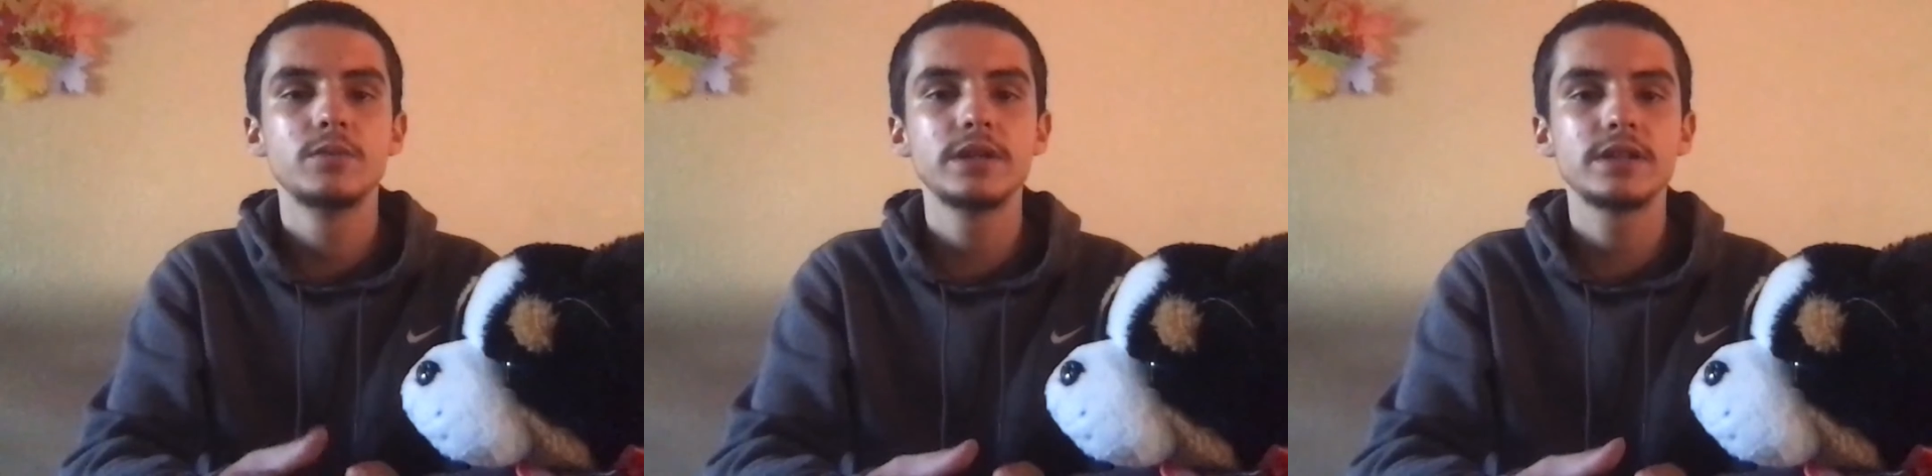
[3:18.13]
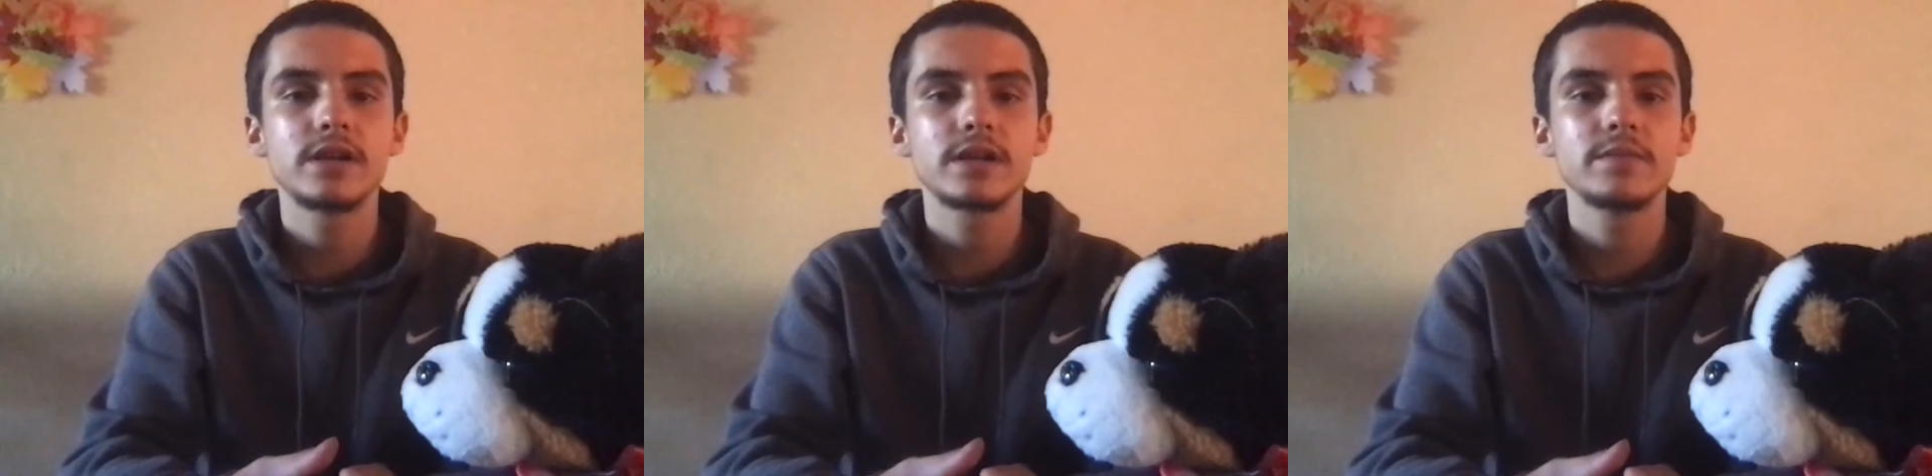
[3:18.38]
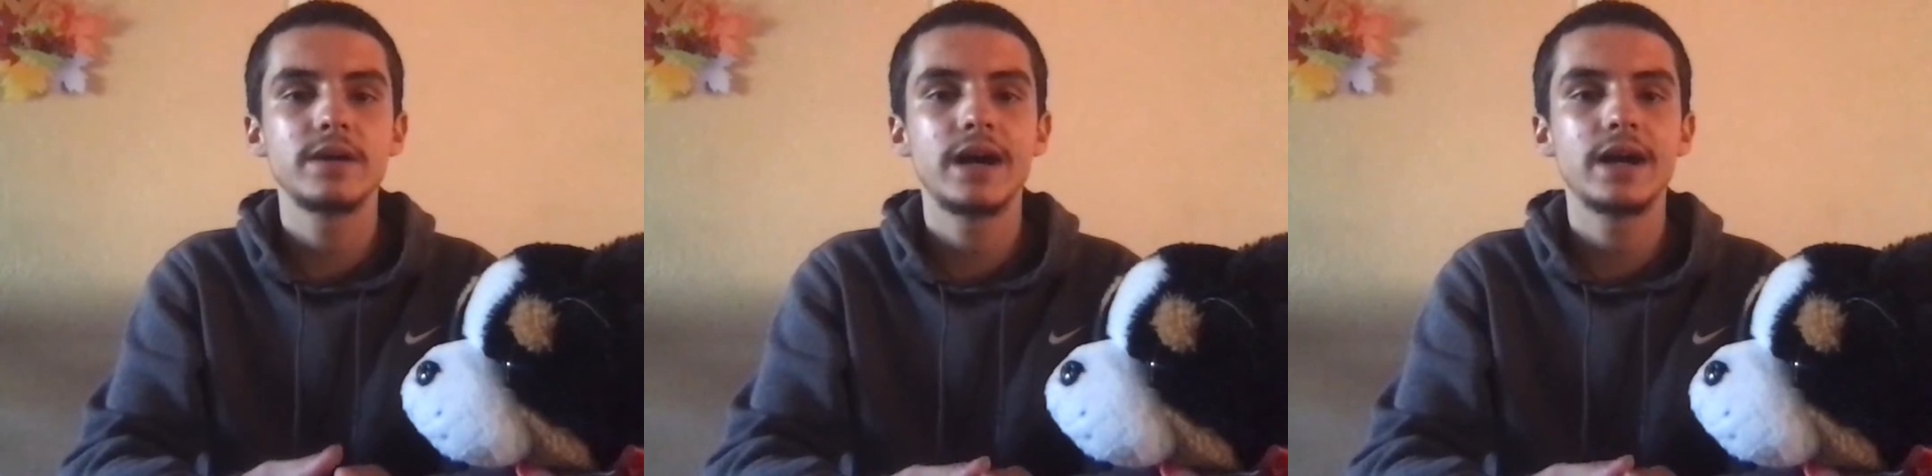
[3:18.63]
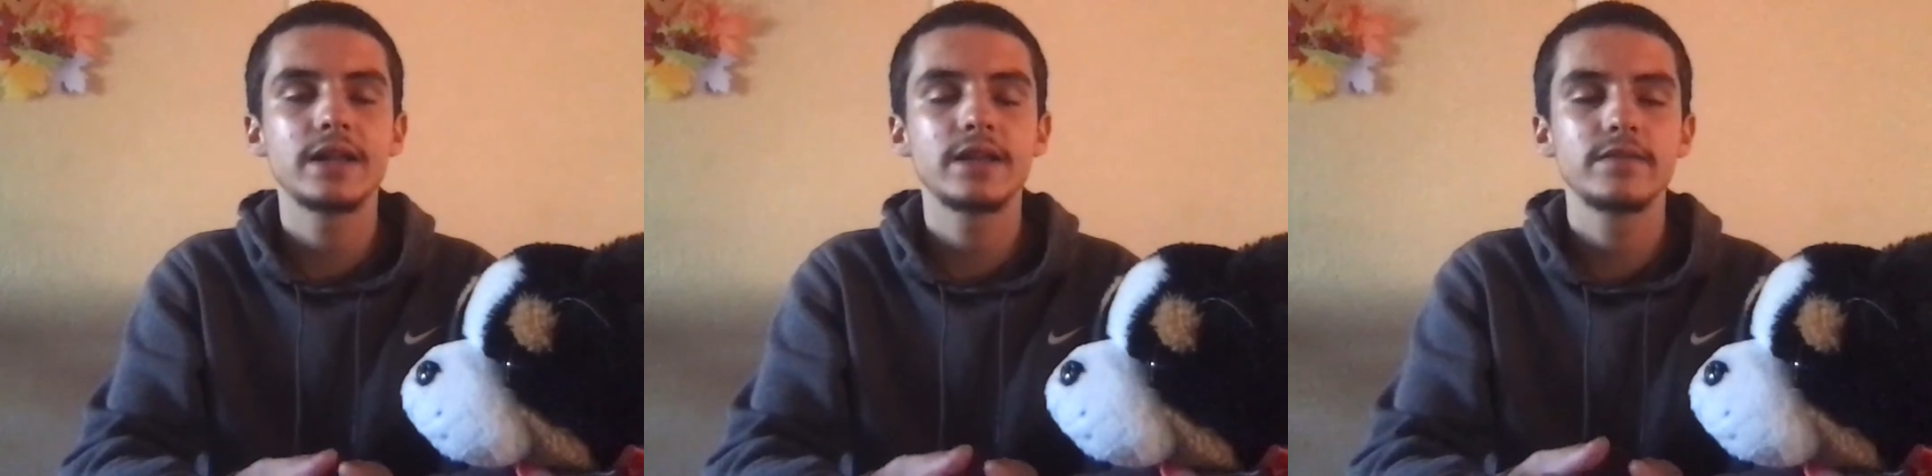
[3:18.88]
talked about how
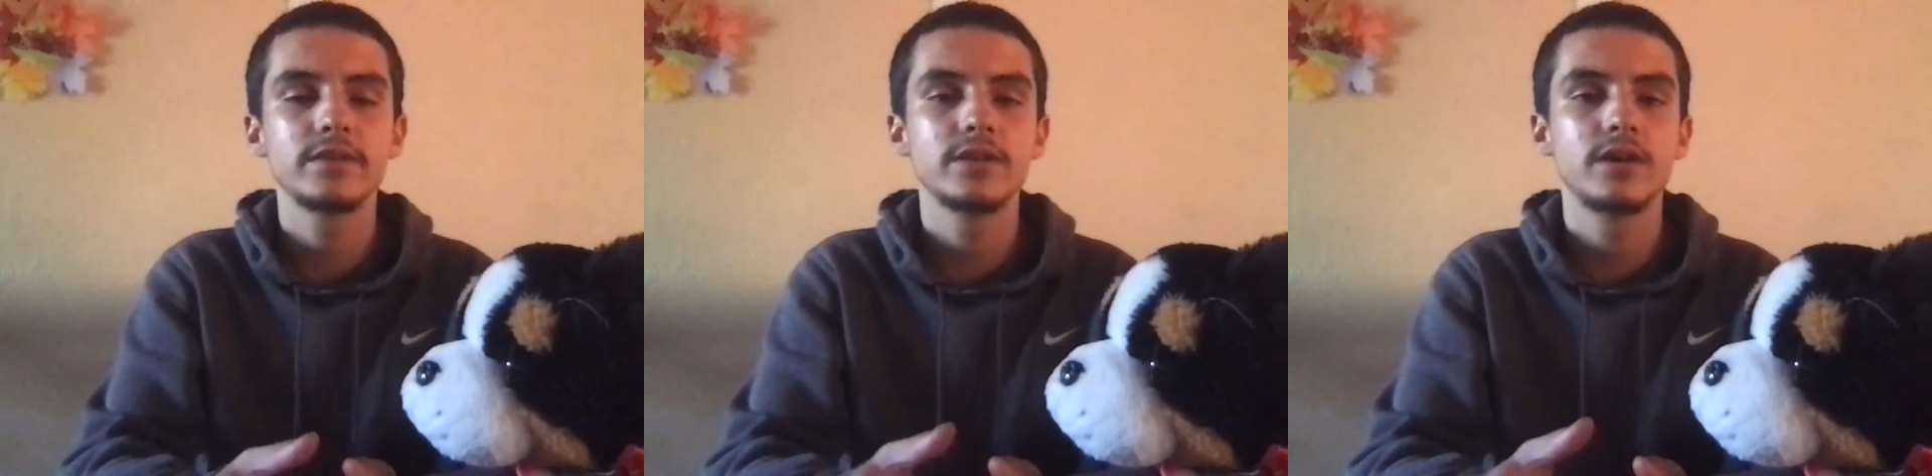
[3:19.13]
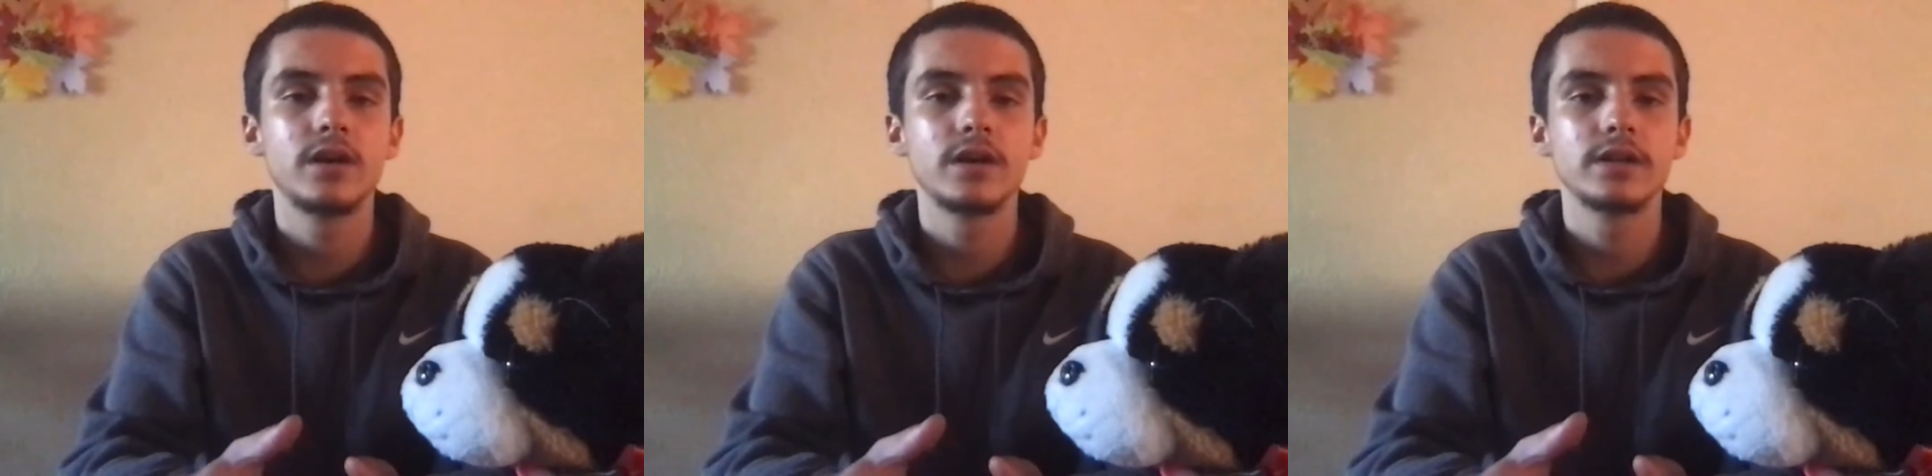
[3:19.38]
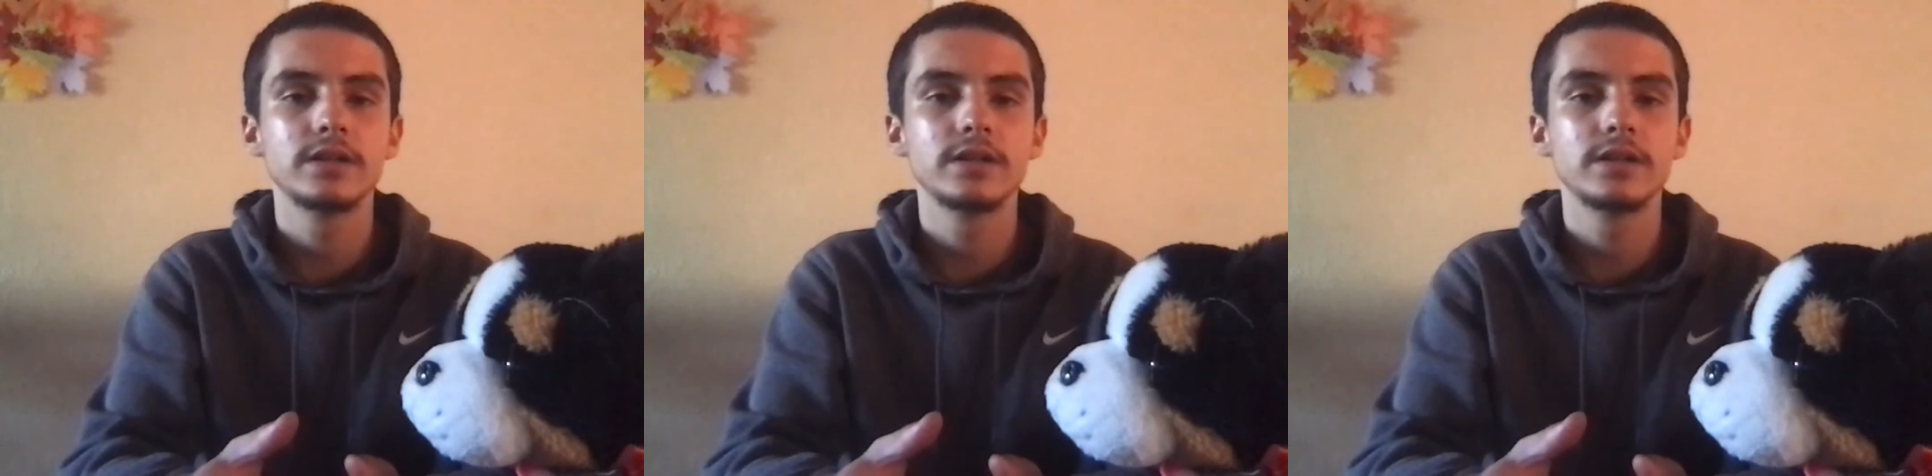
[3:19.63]
to teach your dog